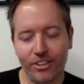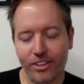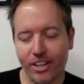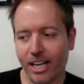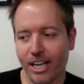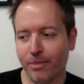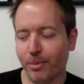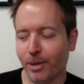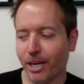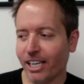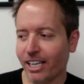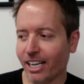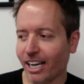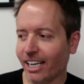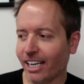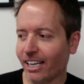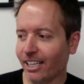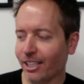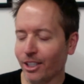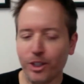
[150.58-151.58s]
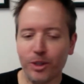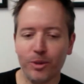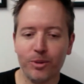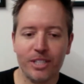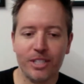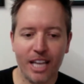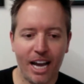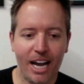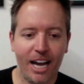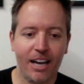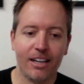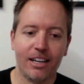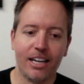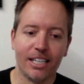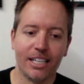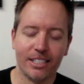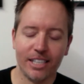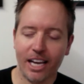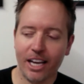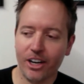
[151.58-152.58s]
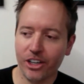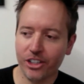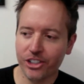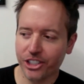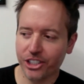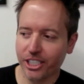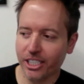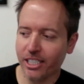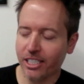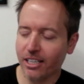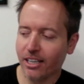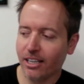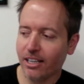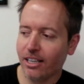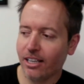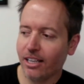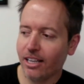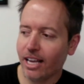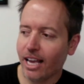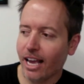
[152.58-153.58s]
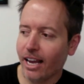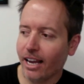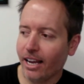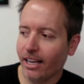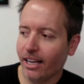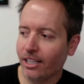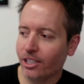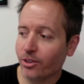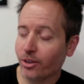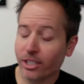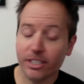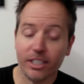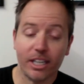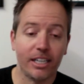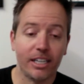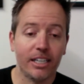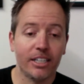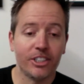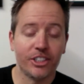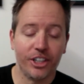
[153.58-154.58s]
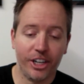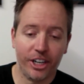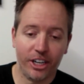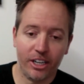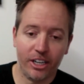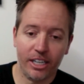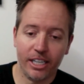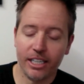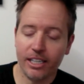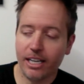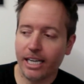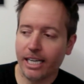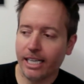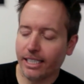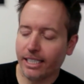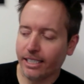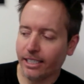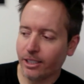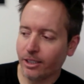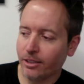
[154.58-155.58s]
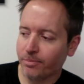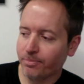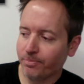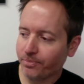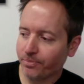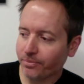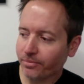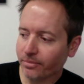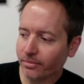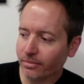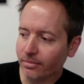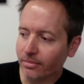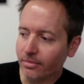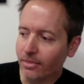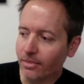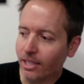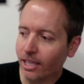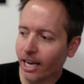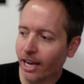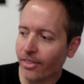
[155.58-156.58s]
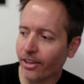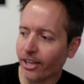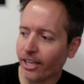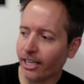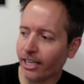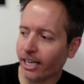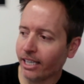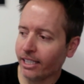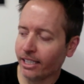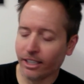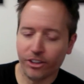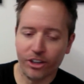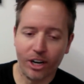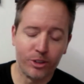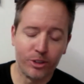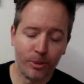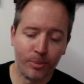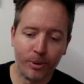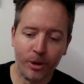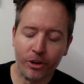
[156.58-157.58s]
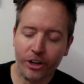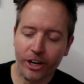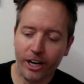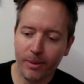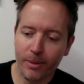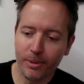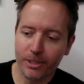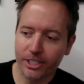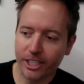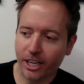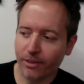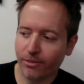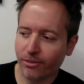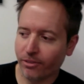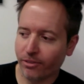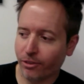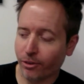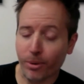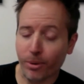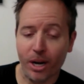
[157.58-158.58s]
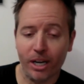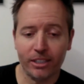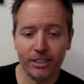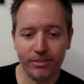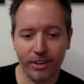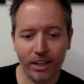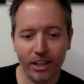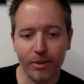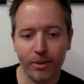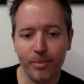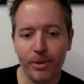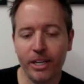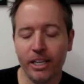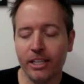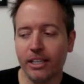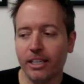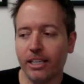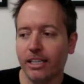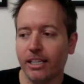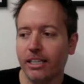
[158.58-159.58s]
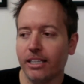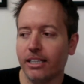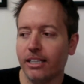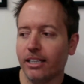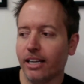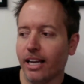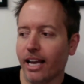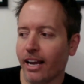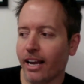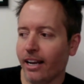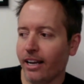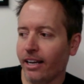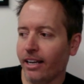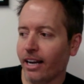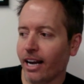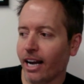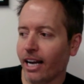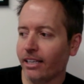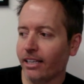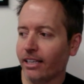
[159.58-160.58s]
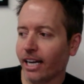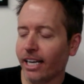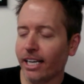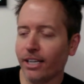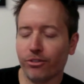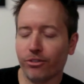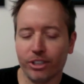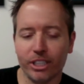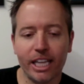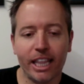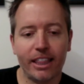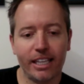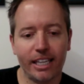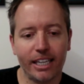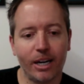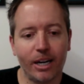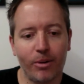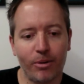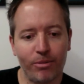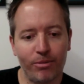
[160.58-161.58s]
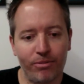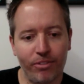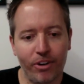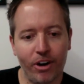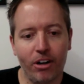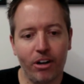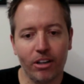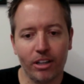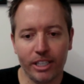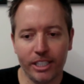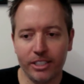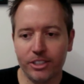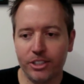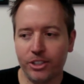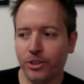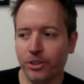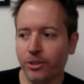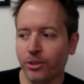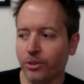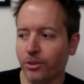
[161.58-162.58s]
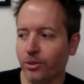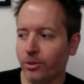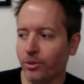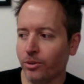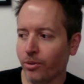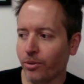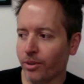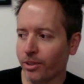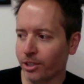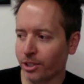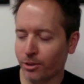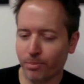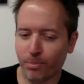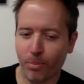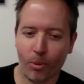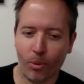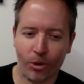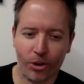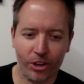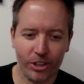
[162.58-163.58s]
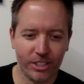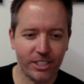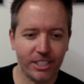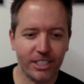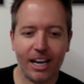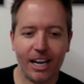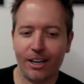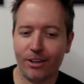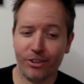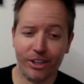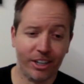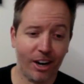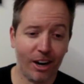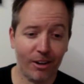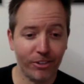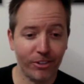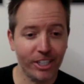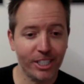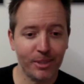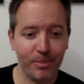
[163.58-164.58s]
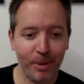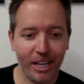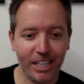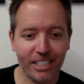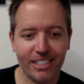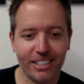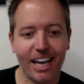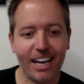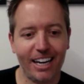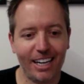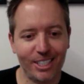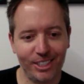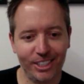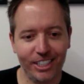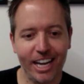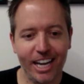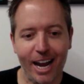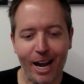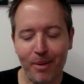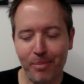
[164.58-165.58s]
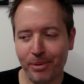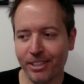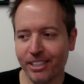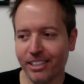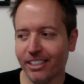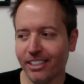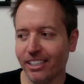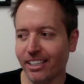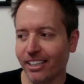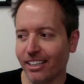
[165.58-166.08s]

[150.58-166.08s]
that. But I kind of use that as energy. And so I studied engineering, and then I did a graduate program at Stanford for product development. And I didn't really think I would fall into the sports kind of recovery space. That actually happened,